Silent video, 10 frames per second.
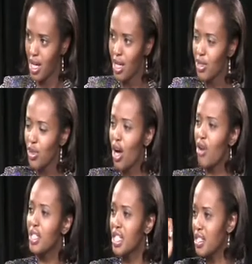So how
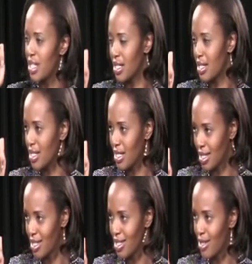dangerous is
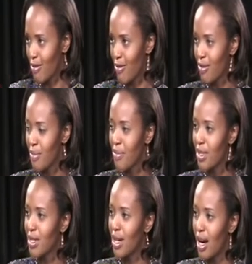it if
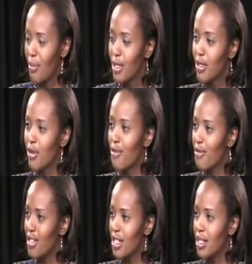a person
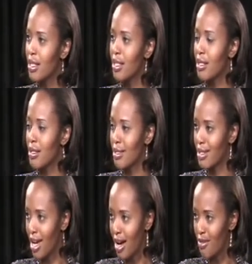feels
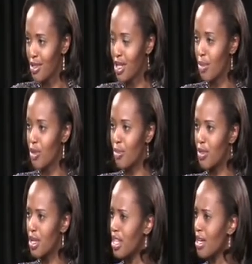they're having trouble
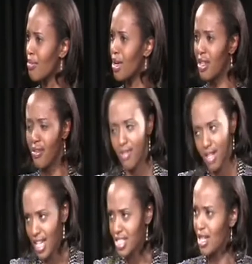breathing, but they
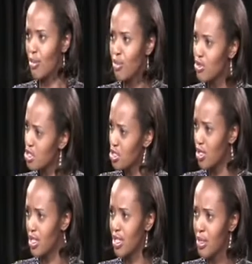feel I shall push
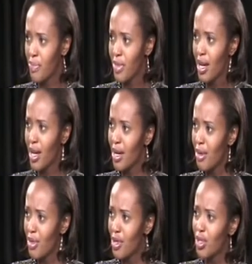on?
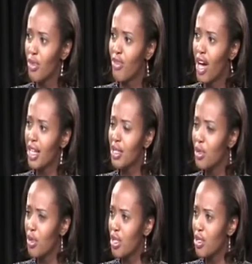Because we've had
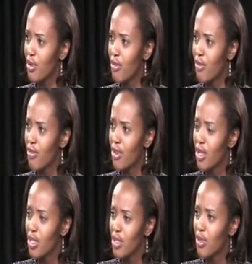stories of,
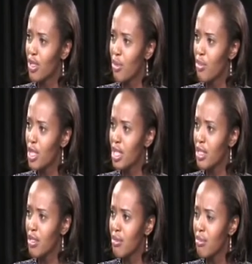
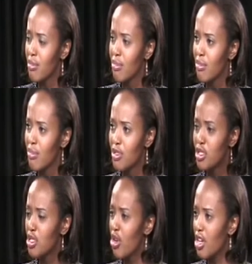somebody
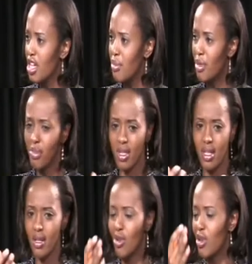pushed on and maybe
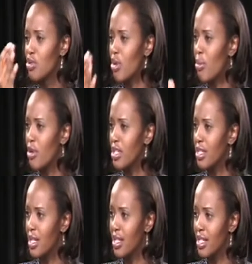they got to a point
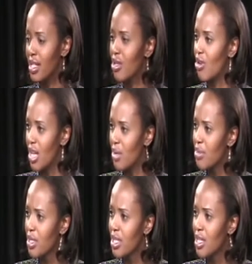and they just
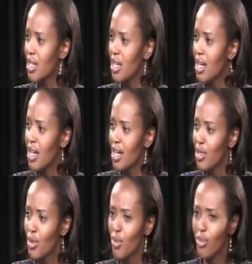collapsed.
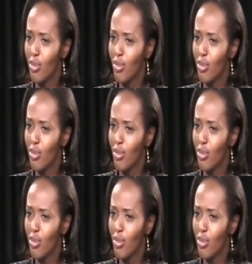So,